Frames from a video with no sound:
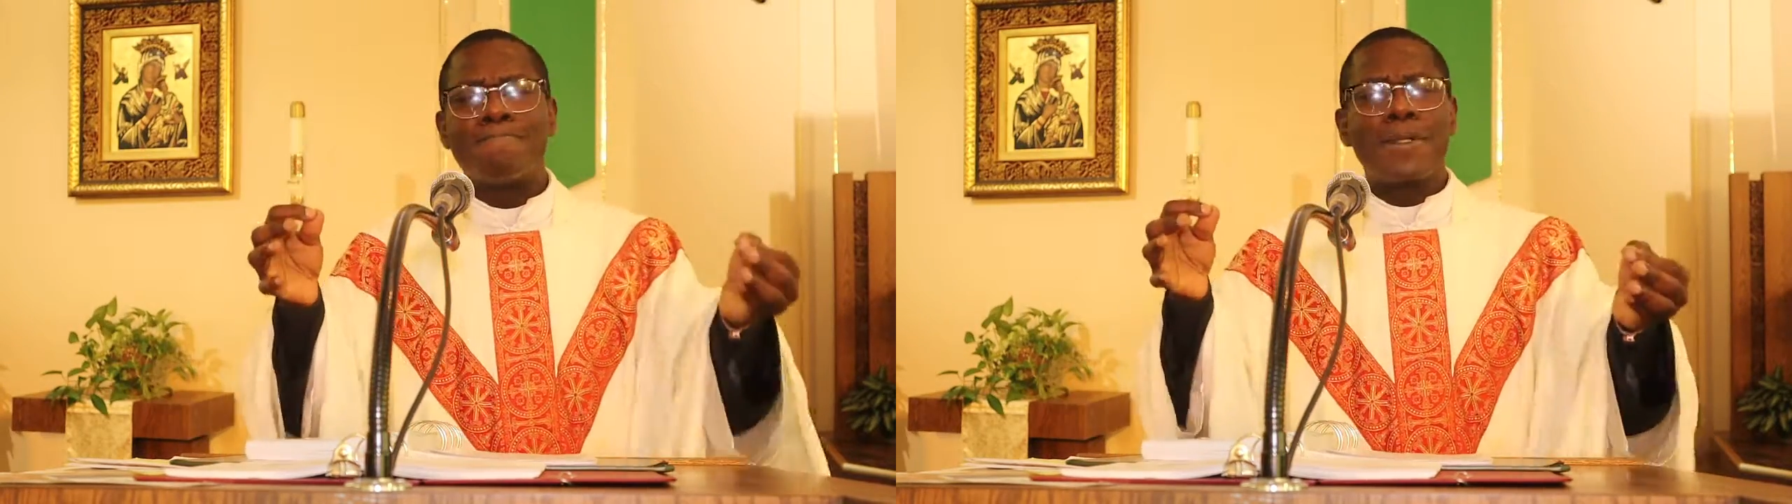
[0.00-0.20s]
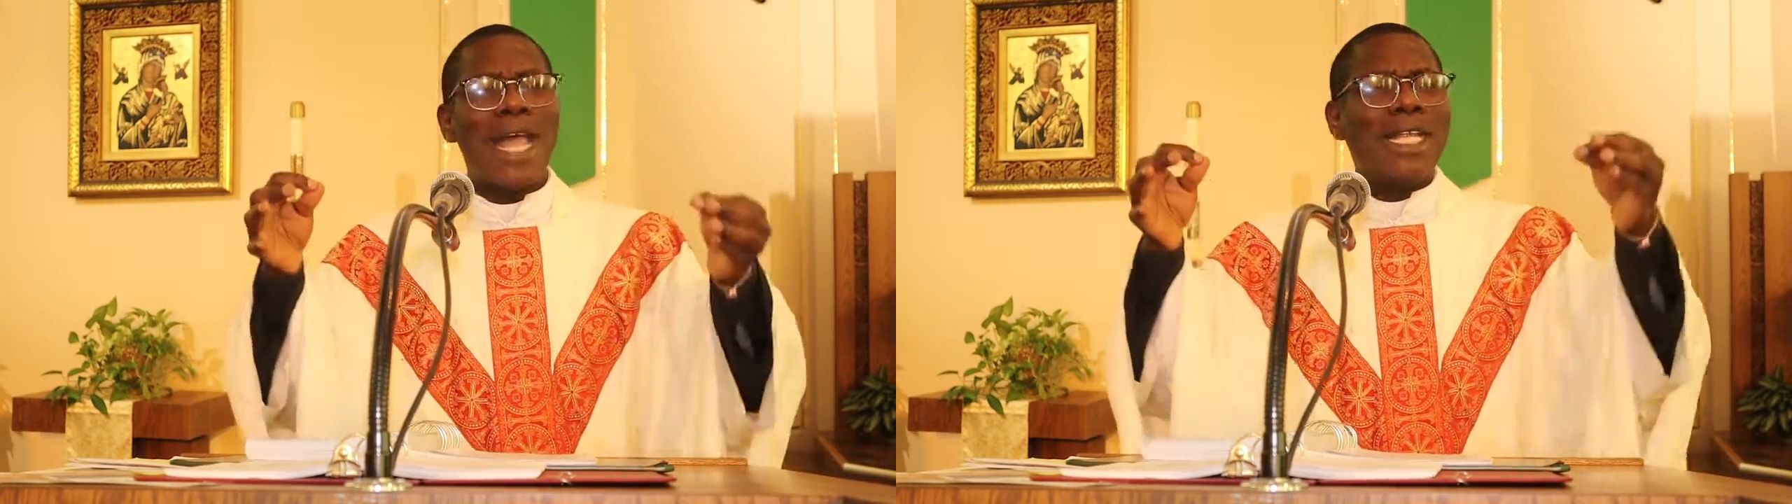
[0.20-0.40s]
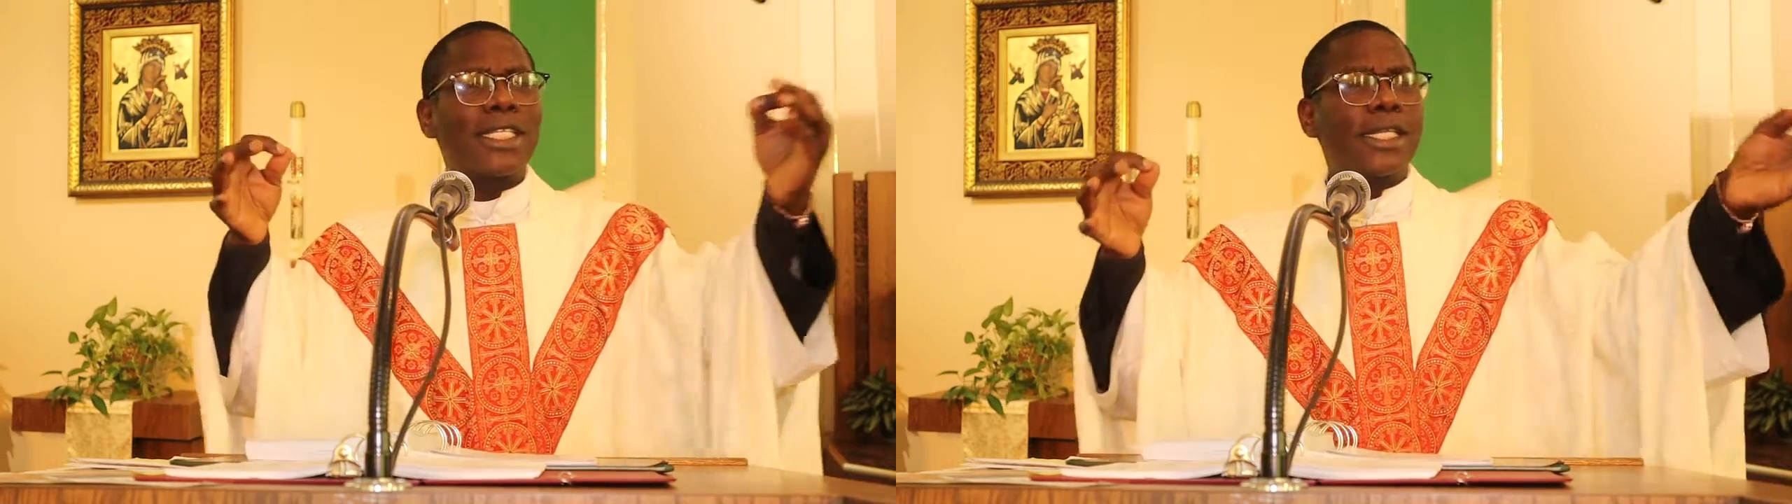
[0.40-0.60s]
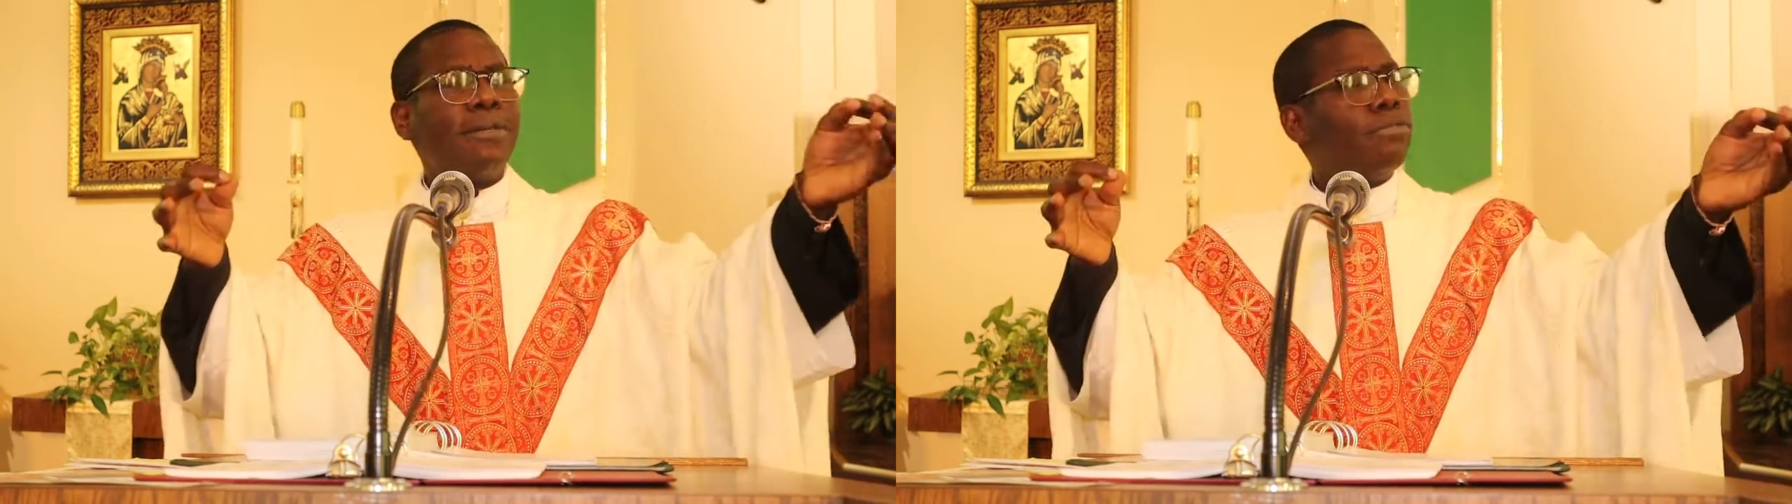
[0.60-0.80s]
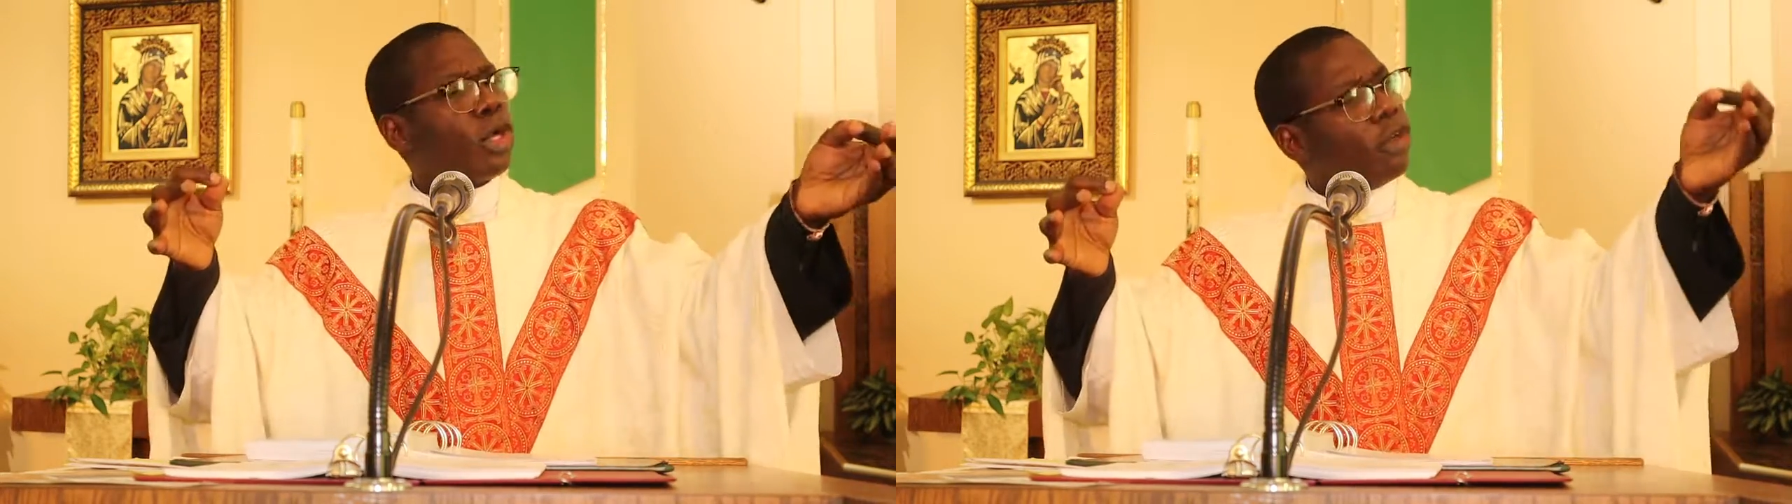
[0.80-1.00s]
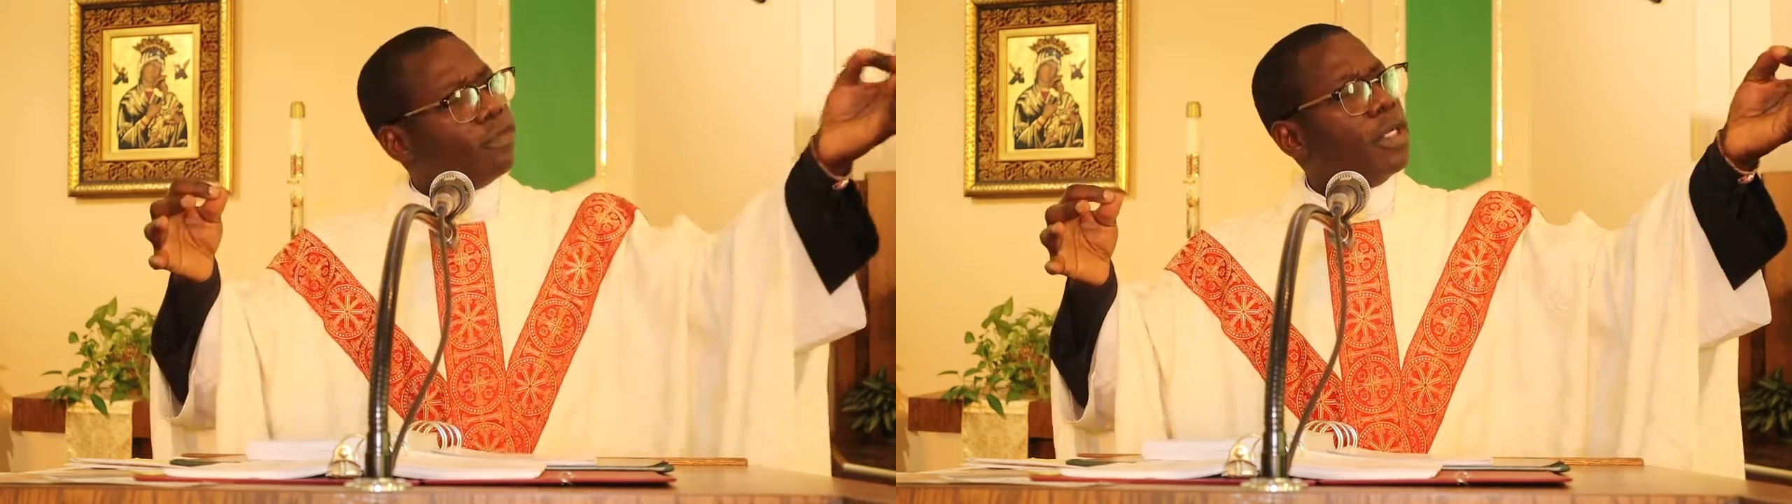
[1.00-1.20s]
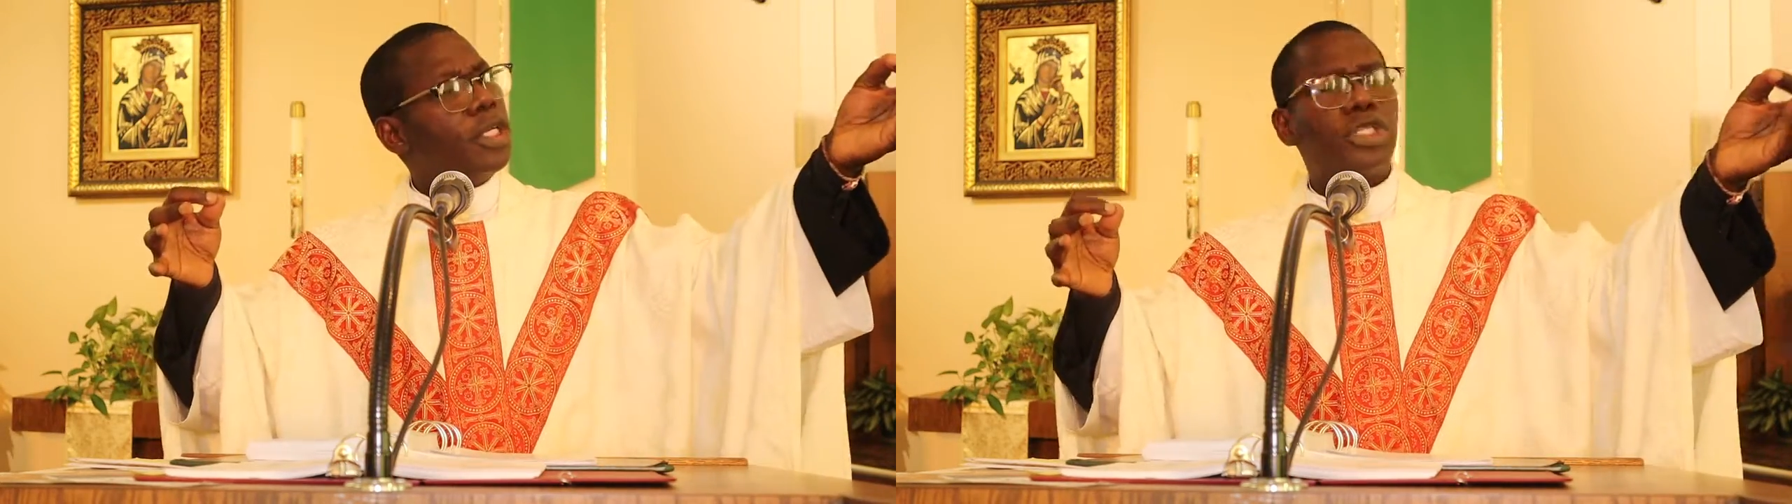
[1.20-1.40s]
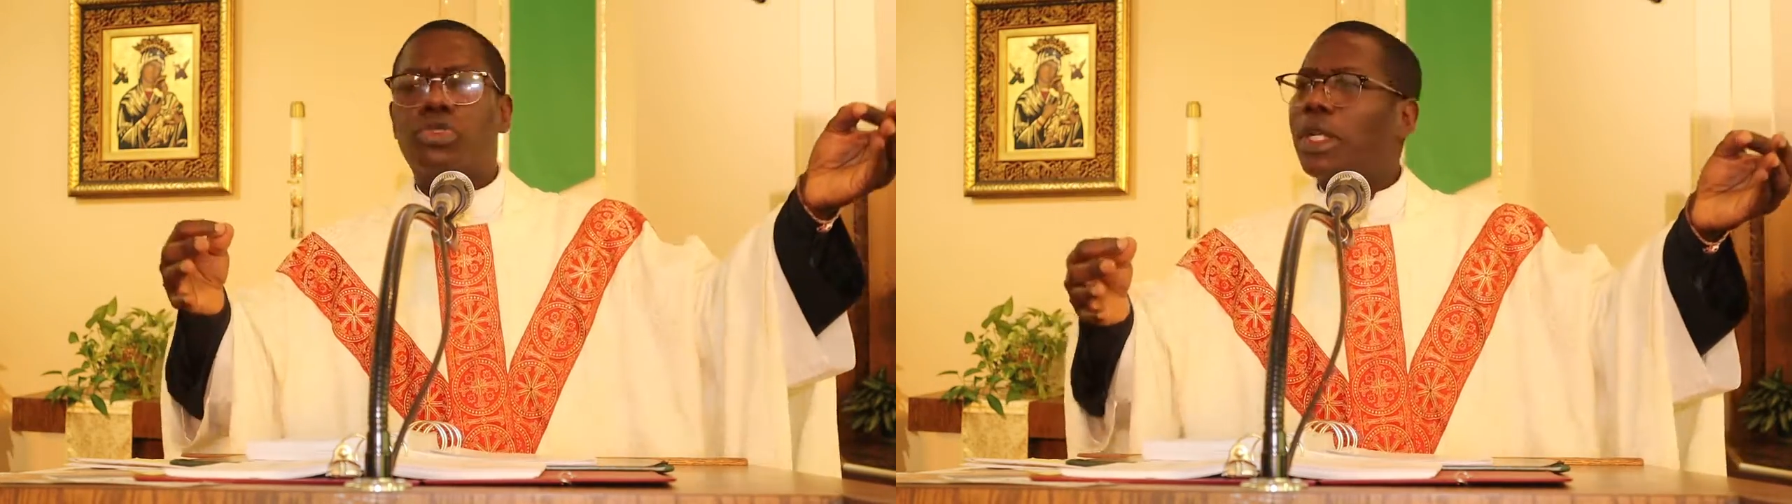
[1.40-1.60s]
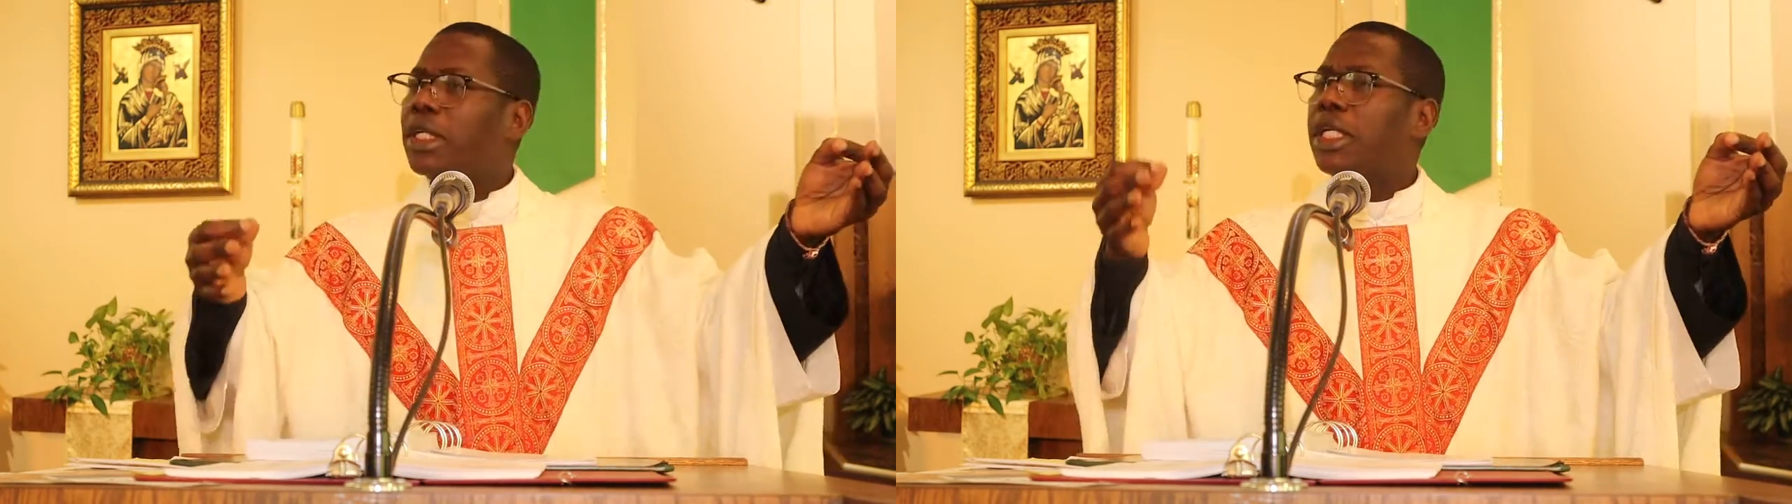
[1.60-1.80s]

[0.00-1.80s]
that symbol of Israel,